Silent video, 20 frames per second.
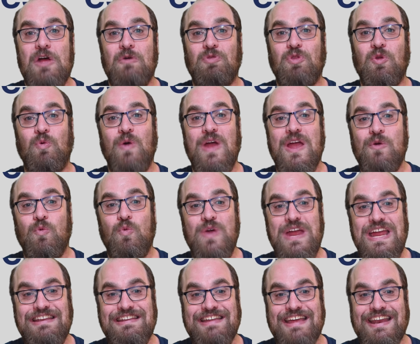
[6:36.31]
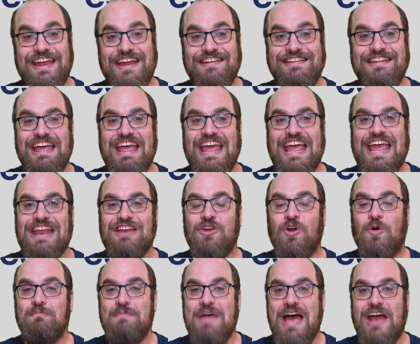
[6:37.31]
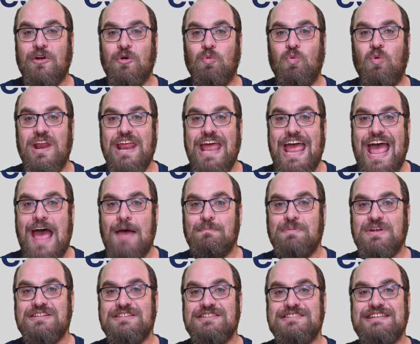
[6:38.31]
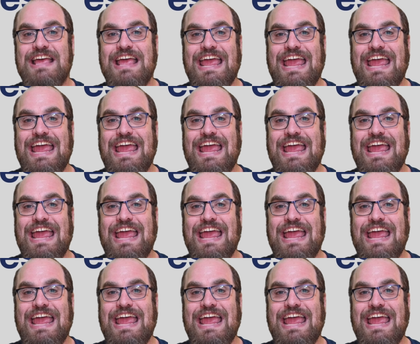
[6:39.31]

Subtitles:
The way we did it, no matter what happens,